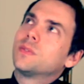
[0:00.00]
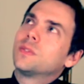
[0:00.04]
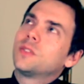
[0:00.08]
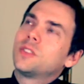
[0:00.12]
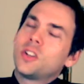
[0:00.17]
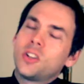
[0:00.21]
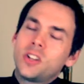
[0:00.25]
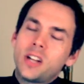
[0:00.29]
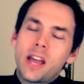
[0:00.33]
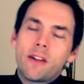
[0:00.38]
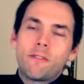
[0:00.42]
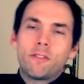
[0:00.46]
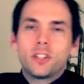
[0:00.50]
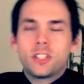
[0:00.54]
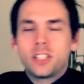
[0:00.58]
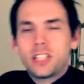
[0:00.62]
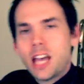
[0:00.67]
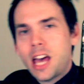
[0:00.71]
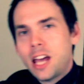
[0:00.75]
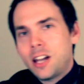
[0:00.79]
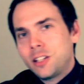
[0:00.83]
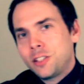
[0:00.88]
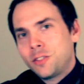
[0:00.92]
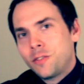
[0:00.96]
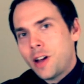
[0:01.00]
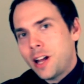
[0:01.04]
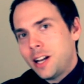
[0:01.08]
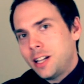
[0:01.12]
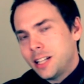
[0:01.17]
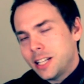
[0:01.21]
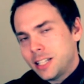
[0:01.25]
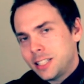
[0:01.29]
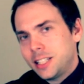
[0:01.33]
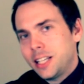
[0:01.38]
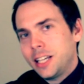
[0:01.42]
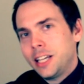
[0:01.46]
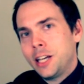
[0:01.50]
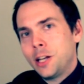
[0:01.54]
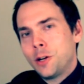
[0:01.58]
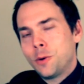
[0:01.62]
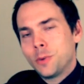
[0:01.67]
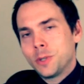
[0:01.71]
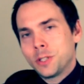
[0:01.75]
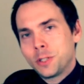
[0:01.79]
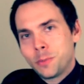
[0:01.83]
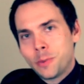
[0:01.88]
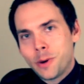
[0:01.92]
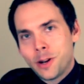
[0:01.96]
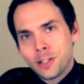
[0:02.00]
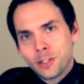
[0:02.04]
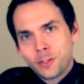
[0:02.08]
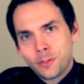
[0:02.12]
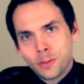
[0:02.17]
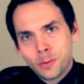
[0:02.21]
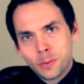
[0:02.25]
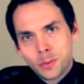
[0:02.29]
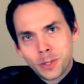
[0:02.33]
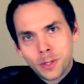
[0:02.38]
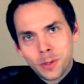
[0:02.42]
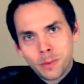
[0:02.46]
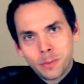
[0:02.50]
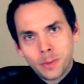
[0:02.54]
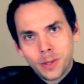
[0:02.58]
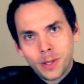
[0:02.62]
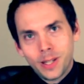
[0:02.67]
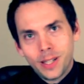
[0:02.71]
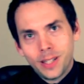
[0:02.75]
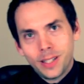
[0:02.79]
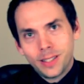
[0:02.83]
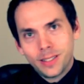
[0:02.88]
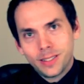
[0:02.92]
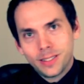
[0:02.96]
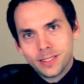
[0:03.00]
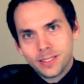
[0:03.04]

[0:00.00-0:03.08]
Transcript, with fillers: They're never satisfied unless they get a response from somebody.